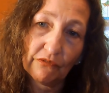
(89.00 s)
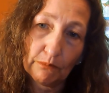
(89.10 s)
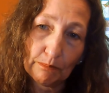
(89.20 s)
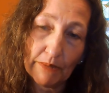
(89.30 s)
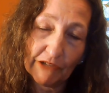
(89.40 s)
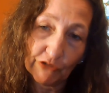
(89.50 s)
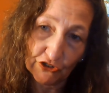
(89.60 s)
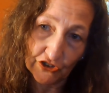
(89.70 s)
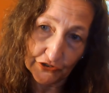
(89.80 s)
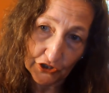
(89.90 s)

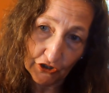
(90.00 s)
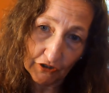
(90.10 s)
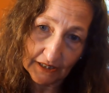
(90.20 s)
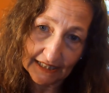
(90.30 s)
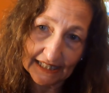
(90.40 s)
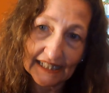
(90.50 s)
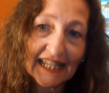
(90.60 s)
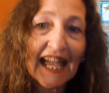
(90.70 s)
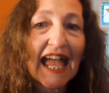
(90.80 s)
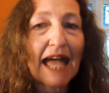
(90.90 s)
beverages currently,
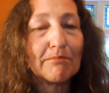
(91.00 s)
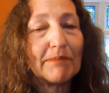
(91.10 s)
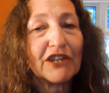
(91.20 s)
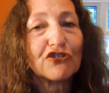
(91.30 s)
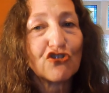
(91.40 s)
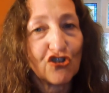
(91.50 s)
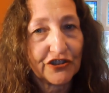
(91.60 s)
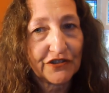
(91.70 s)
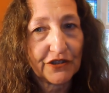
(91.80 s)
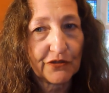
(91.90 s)
and best
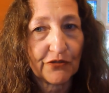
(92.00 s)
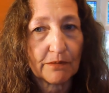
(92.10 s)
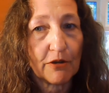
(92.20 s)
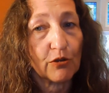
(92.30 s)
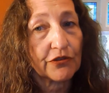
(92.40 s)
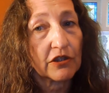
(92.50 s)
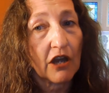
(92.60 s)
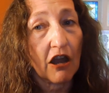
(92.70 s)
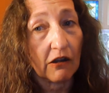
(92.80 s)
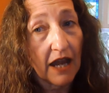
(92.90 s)
choices for both
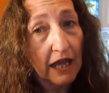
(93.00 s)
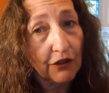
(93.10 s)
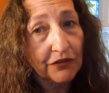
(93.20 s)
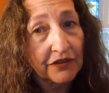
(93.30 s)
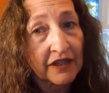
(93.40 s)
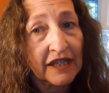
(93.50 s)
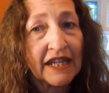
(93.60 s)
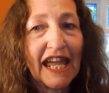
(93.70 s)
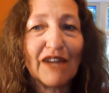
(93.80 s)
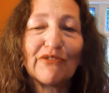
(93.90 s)
our health
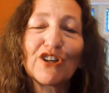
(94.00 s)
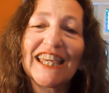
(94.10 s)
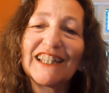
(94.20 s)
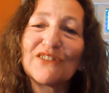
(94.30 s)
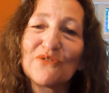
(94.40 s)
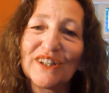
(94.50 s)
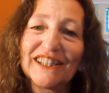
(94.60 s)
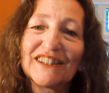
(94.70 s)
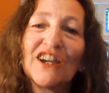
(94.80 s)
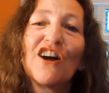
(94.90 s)
and for getting rid
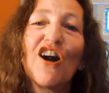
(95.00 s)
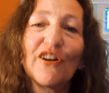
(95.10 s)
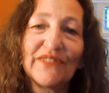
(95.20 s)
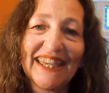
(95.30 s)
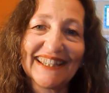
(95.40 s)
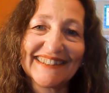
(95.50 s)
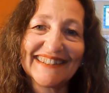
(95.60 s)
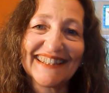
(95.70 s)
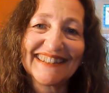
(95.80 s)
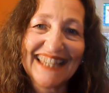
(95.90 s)
of
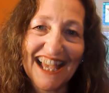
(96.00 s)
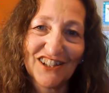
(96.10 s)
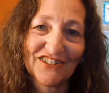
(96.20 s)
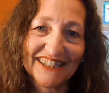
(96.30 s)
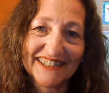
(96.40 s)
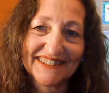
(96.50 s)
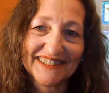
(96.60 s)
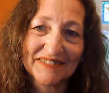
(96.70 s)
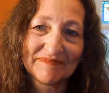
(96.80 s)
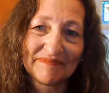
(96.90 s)
excess calories.
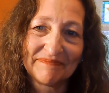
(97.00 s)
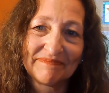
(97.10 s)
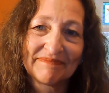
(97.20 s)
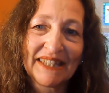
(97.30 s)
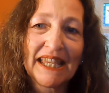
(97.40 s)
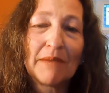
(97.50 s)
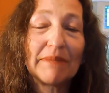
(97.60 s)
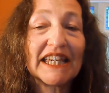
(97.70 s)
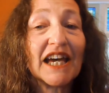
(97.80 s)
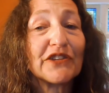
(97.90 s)

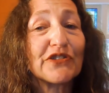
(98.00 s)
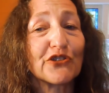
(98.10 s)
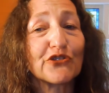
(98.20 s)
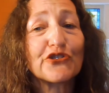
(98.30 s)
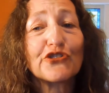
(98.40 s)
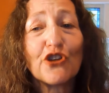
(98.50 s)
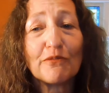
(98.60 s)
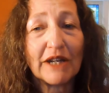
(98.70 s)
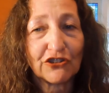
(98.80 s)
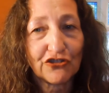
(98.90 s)
Because there's so
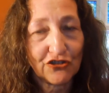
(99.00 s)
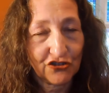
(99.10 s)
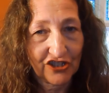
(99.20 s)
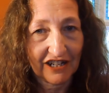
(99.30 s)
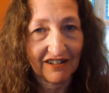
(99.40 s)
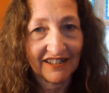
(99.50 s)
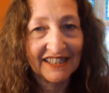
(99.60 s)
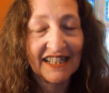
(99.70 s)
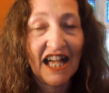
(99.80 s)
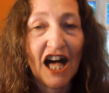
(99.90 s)
much to share,
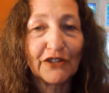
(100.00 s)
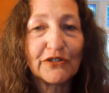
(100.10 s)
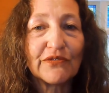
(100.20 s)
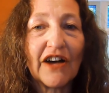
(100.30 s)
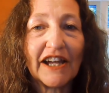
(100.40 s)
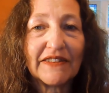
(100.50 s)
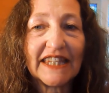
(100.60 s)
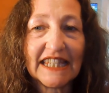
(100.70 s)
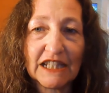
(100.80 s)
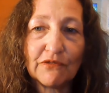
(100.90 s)
I'll divide the
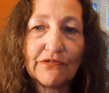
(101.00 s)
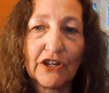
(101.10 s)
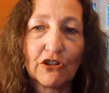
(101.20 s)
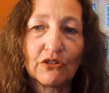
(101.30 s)
info